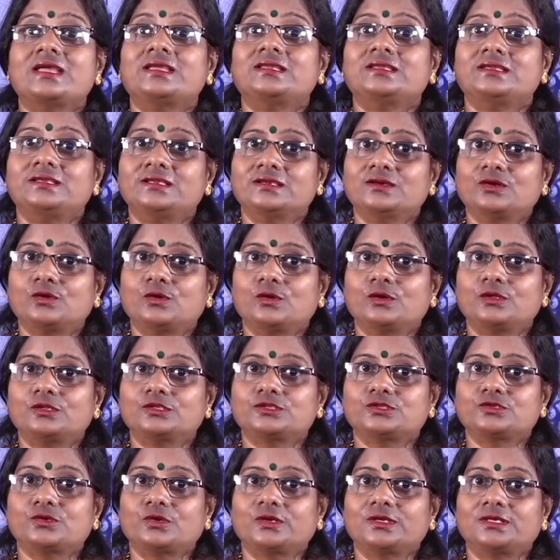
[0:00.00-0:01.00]
Here
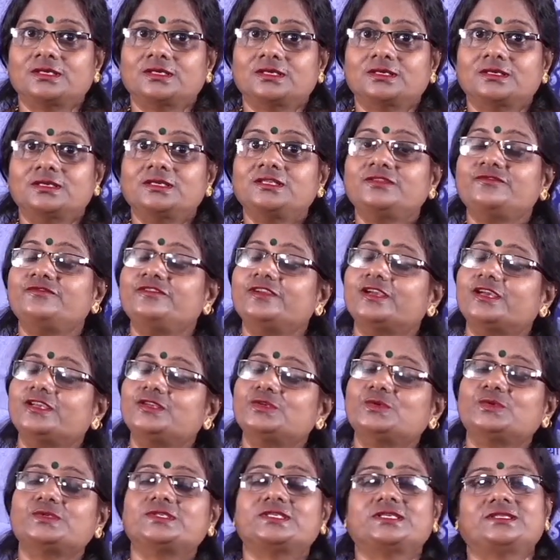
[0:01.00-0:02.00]
also on Earth, we are
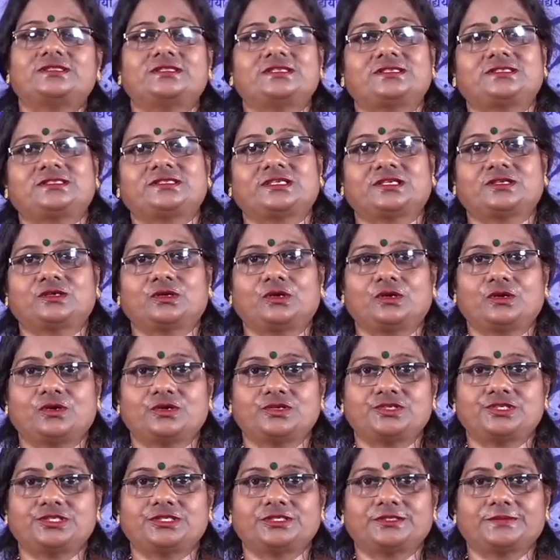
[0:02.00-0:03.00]
using this
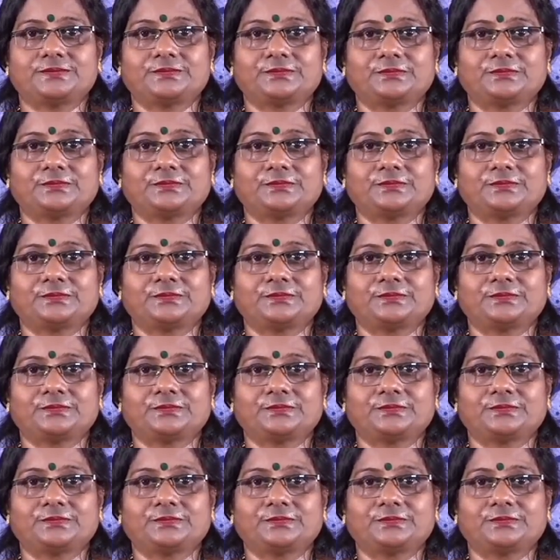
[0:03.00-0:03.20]
technology.